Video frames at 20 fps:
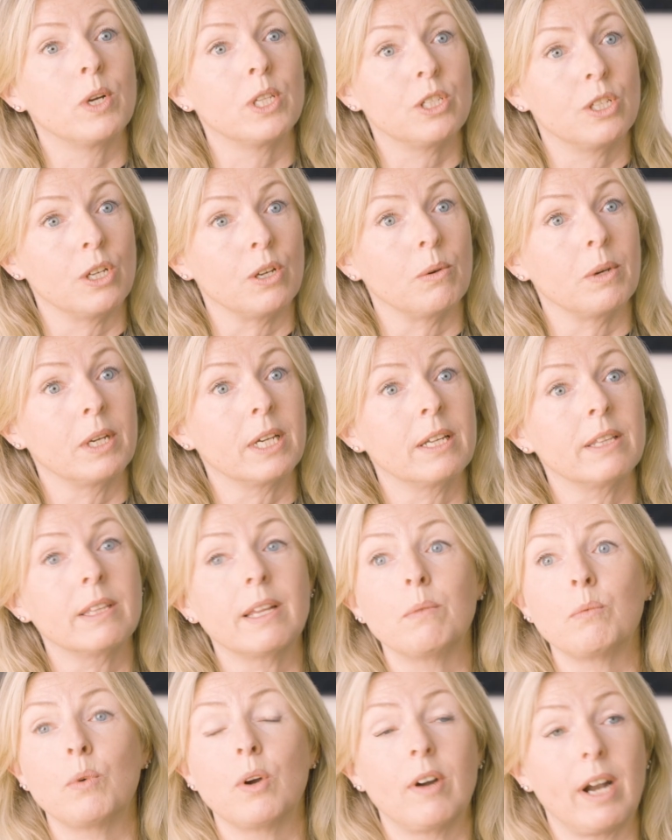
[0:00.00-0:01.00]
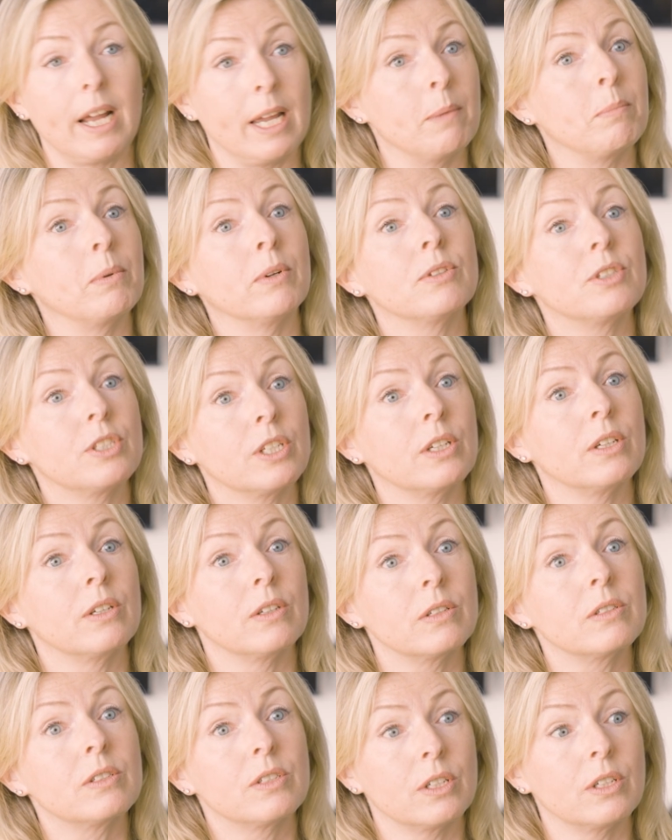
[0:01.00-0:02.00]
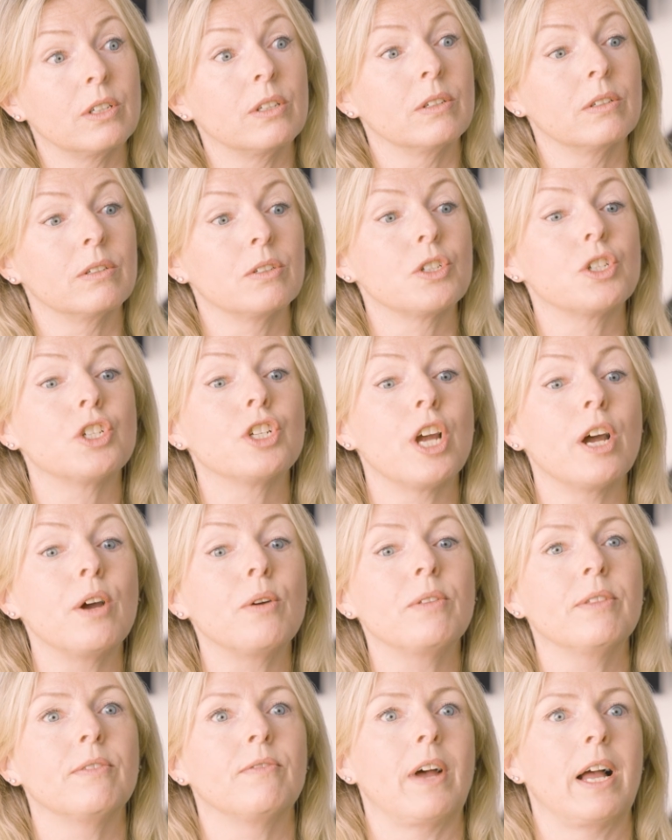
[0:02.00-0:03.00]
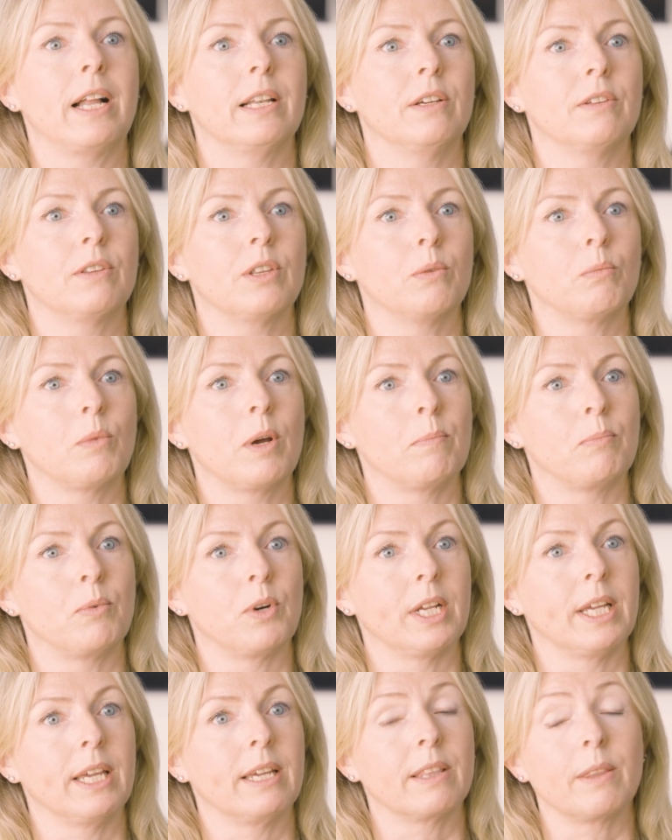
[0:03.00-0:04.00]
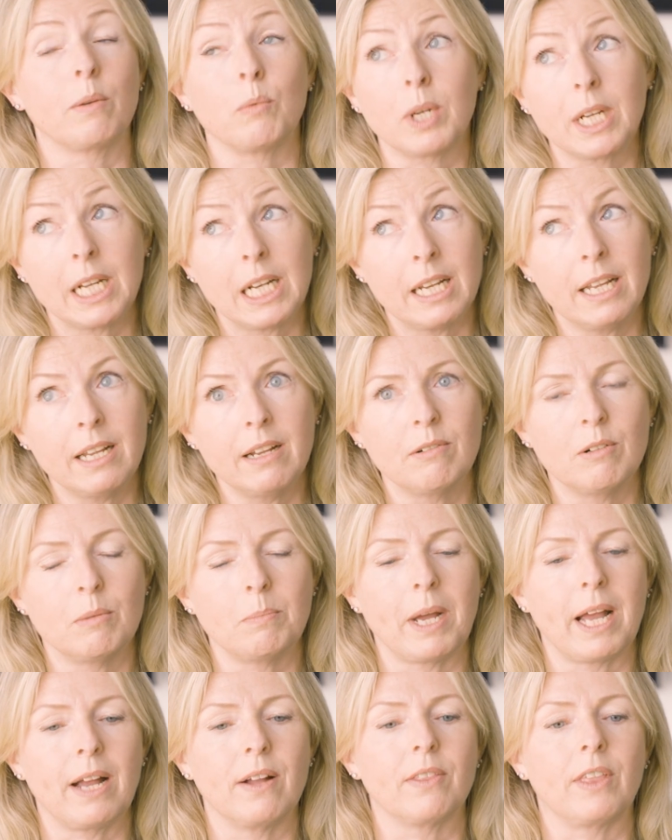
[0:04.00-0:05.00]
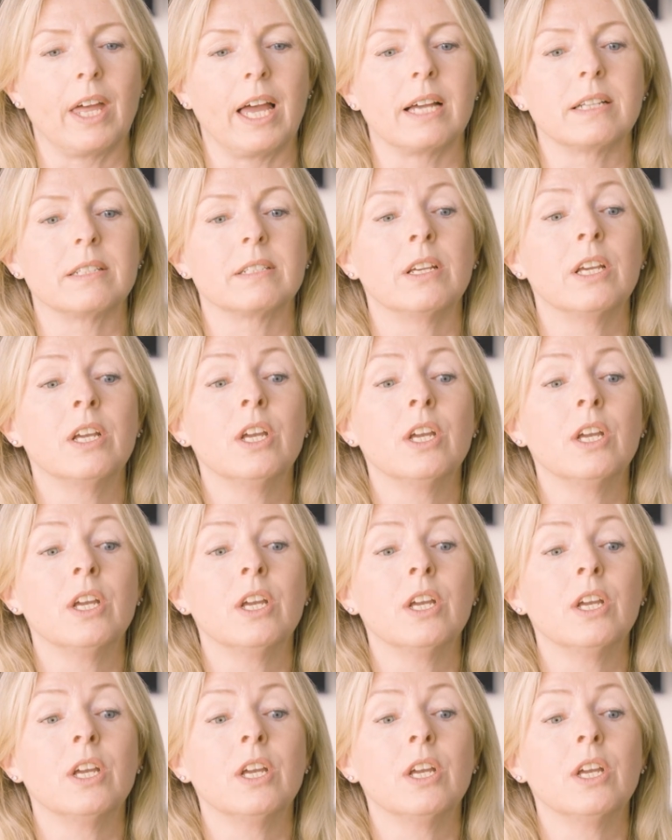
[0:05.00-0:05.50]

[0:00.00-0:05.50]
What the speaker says: we're doing and that we're able to show the value that we're bringing and that we're clear about that.